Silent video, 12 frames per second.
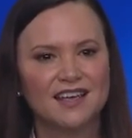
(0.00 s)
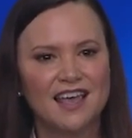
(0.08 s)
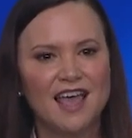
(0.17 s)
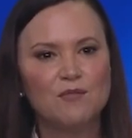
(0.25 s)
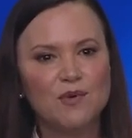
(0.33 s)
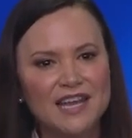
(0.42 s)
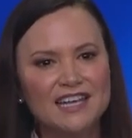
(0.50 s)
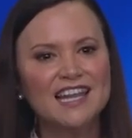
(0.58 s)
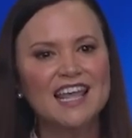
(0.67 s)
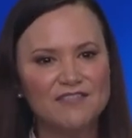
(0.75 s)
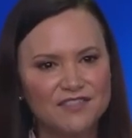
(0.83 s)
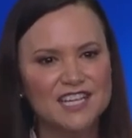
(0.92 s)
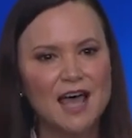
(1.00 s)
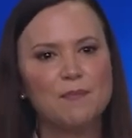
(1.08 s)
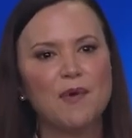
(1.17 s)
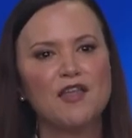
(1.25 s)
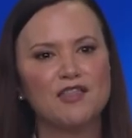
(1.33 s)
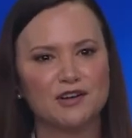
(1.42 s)
And we lift up
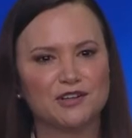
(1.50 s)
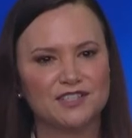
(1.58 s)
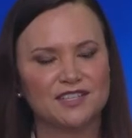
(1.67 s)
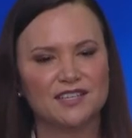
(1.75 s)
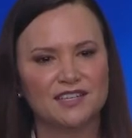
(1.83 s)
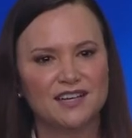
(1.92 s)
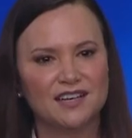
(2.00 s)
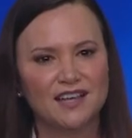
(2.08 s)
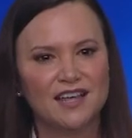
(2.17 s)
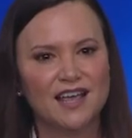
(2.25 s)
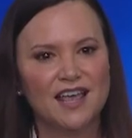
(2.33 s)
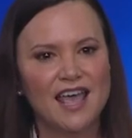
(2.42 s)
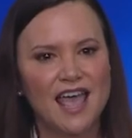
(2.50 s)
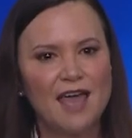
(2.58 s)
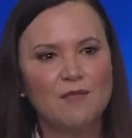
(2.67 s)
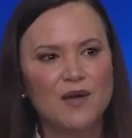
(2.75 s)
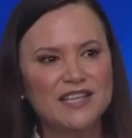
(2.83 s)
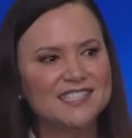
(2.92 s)
others. And
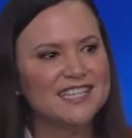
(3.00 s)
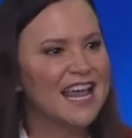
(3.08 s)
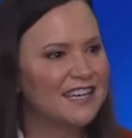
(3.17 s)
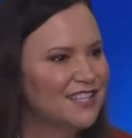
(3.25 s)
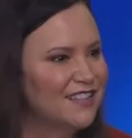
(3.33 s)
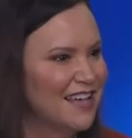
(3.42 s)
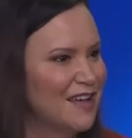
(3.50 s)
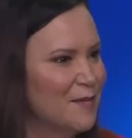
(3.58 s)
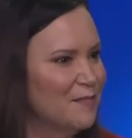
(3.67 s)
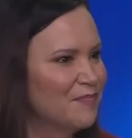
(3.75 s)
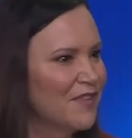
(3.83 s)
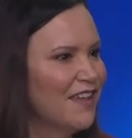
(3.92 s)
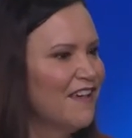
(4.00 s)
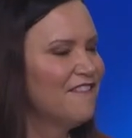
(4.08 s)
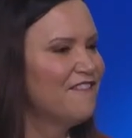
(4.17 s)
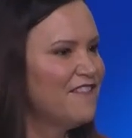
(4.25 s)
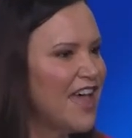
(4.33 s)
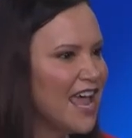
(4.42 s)
we say to them,
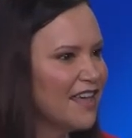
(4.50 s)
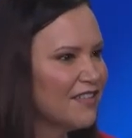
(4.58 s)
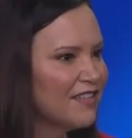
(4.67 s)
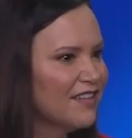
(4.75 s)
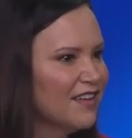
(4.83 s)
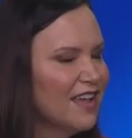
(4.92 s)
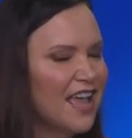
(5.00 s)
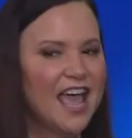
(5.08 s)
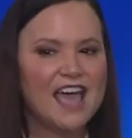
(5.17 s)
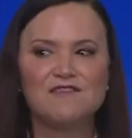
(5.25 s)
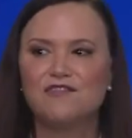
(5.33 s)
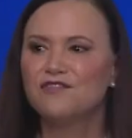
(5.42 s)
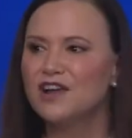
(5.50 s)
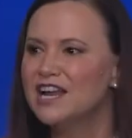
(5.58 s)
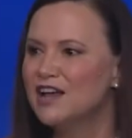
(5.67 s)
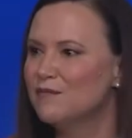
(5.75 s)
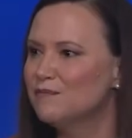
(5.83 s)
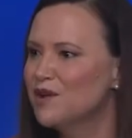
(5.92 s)
faith and
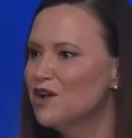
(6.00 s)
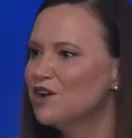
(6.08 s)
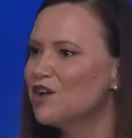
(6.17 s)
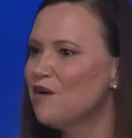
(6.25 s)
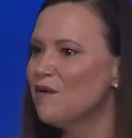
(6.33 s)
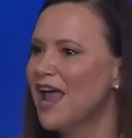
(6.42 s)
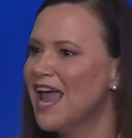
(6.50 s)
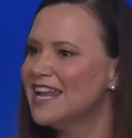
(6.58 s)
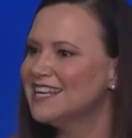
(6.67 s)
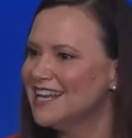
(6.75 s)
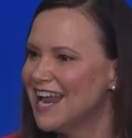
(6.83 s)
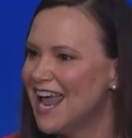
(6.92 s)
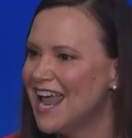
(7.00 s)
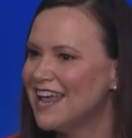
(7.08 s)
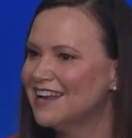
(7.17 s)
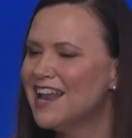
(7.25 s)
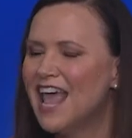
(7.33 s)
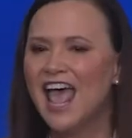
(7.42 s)
freedom go hand in hand.
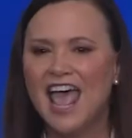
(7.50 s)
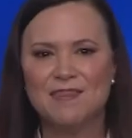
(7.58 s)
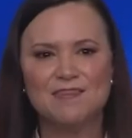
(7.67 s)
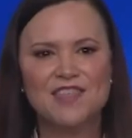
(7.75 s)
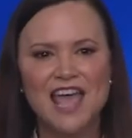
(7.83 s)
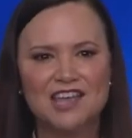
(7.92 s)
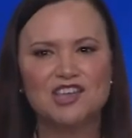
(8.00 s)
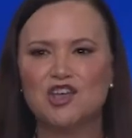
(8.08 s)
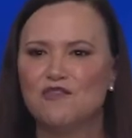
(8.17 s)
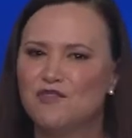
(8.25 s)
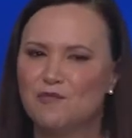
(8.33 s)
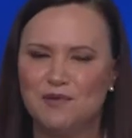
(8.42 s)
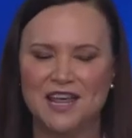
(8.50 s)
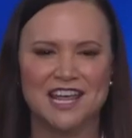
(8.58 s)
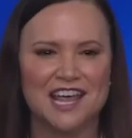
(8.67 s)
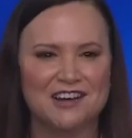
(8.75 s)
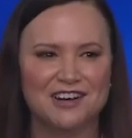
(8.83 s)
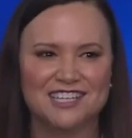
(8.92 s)
And thank you for being
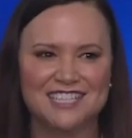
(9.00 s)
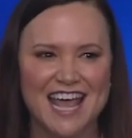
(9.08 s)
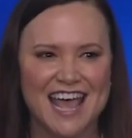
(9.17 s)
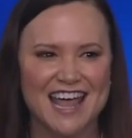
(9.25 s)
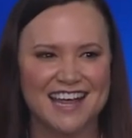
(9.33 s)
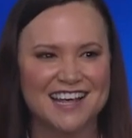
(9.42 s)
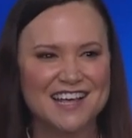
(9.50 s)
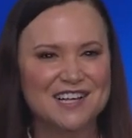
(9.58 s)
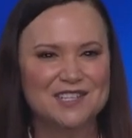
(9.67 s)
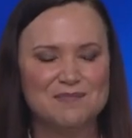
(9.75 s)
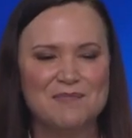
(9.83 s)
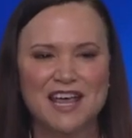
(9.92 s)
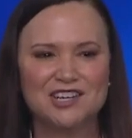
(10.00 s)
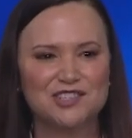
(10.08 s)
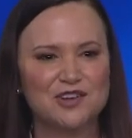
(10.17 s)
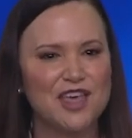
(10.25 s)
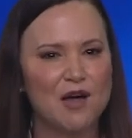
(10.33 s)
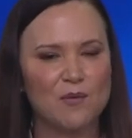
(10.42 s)
here today to make sure
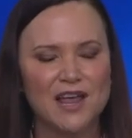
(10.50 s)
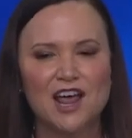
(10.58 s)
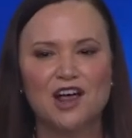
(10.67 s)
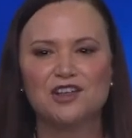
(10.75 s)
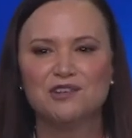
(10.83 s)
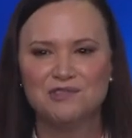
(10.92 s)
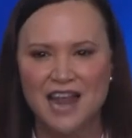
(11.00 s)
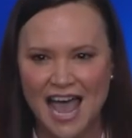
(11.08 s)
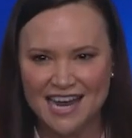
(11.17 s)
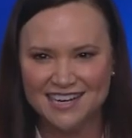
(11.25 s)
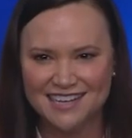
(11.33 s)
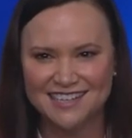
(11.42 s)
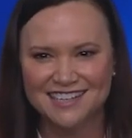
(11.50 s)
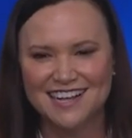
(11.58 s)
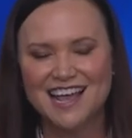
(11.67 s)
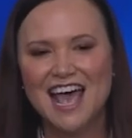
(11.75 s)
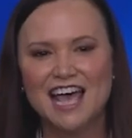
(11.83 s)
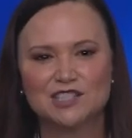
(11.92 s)
that we are united
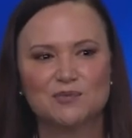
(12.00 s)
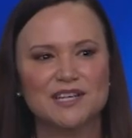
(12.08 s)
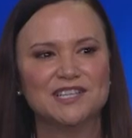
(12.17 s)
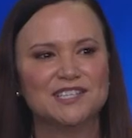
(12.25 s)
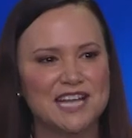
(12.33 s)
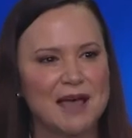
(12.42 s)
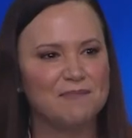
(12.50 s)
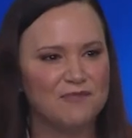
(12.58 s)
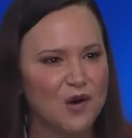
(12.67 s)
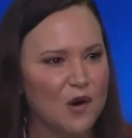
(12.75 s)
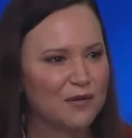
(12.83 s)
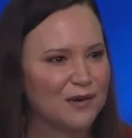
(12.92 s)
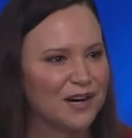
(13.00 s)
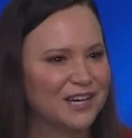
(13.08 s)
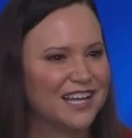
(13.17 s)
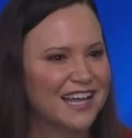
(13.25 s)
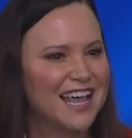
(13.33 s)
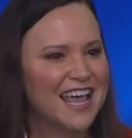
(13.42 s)
as we step forward
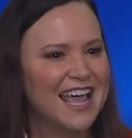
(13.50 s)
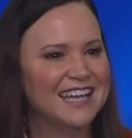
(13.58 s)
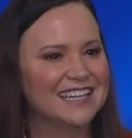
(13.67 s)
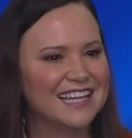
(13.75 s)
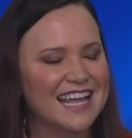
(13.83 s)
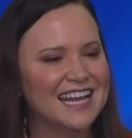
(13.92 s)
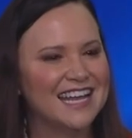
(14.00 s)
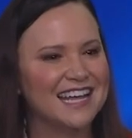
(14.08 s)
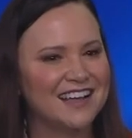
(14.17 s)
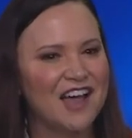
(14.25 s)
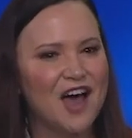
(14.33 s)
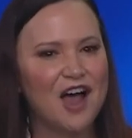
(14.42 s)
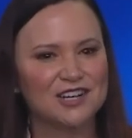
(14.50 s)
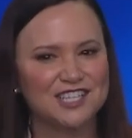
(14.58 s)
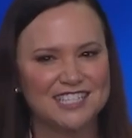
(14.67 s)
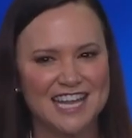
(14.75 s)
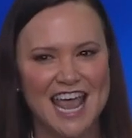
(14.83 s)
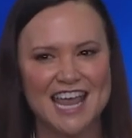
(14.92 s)
in leading our
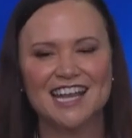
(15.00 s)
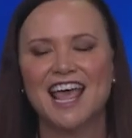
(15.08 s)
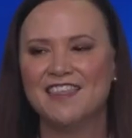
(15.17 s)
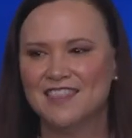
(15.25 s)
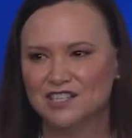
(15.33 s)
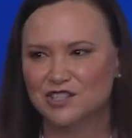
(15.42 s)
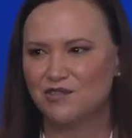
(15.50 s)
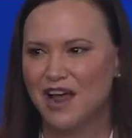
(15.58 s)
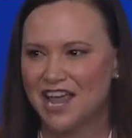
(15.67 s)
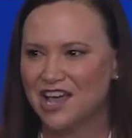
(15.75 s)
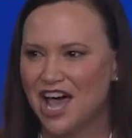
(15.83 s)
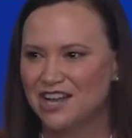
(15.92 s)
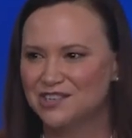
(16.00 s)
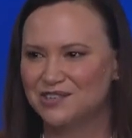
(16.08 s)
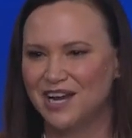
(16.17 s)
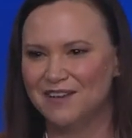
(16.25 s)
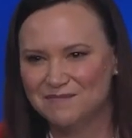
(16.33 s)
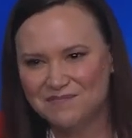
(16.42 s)
state and this great
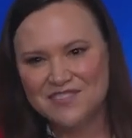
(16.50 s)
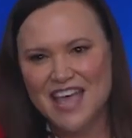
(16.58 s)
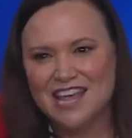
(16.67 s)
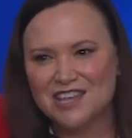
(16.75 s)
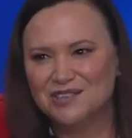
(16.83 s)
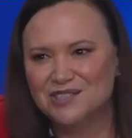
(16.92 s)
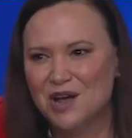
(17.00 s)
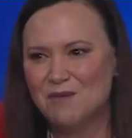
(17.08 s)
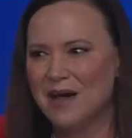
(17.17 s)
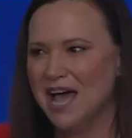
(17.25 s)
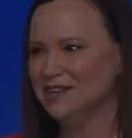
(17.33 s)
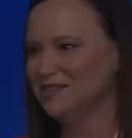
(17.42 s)
country. Thank you so much.